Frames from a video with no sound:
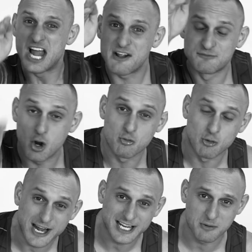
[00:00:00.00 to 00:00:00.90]
If you
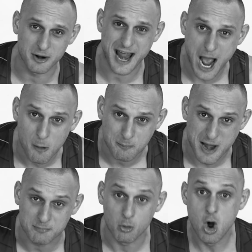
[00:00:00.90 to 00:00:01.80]
really want to help
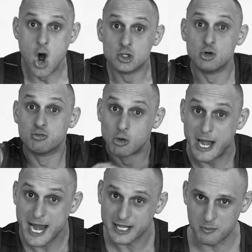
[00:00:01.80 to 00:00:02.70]
people, you
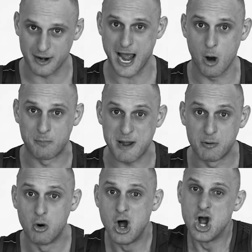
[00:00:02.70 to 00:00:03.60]
really want to help
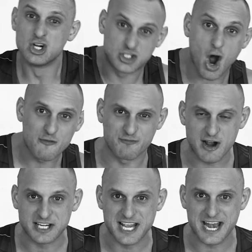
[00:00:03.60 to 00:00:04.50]
people, go
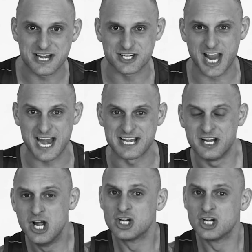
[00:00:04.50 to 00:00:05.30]
get educated.